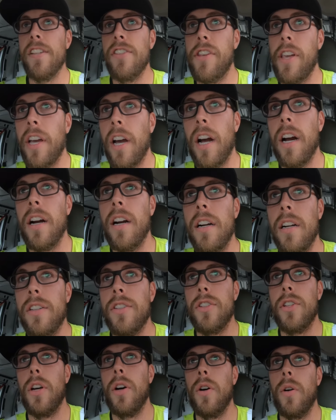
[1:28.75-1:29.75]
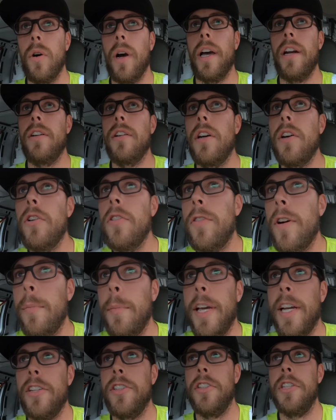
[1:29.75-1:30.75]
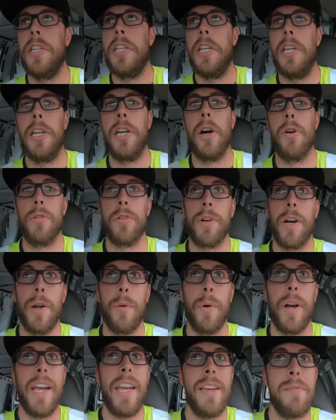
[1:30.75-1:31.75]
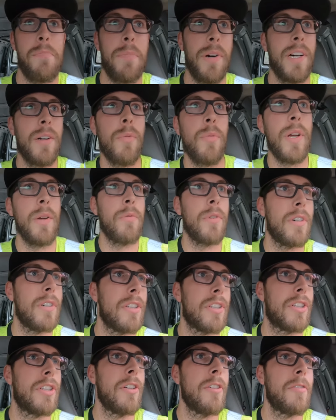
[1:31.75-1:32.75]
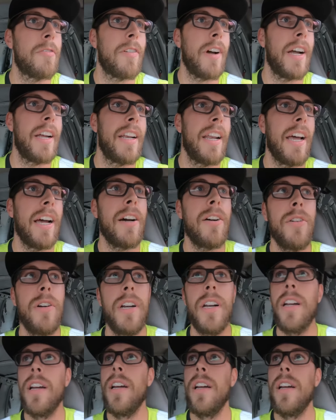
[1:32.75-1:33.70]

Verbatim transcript: this yard, so I don't know if I'm actually going the right way, but we will soon find out.